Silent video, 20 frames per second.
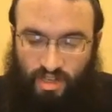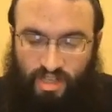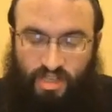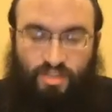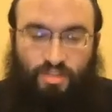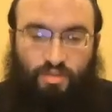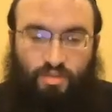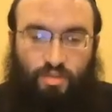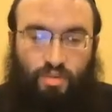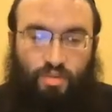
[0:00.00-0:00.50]

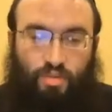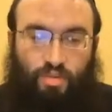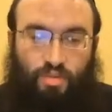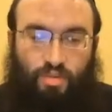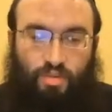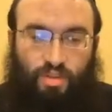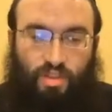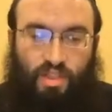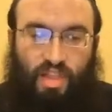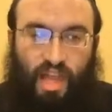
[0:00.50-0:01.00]
his
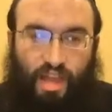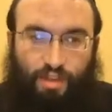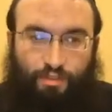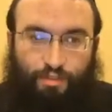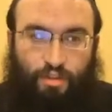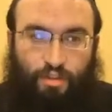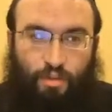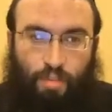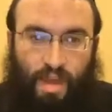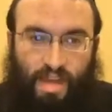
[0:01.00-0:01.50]

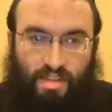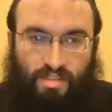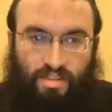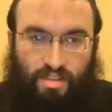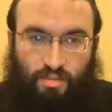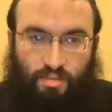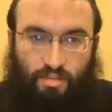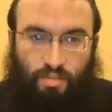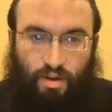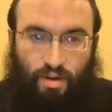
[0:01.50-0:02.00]
life
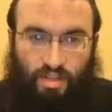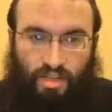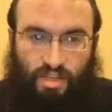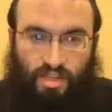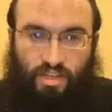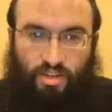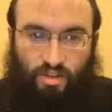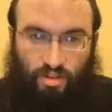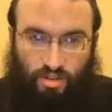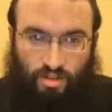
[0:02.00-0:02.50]
depends on the money
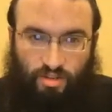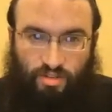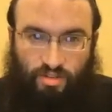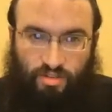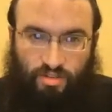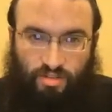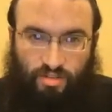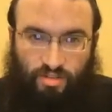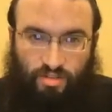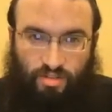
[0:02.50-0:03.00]
he
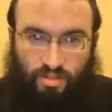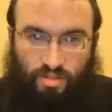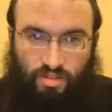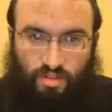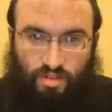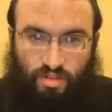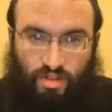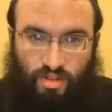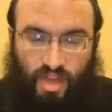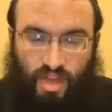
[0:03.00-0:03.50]
earns.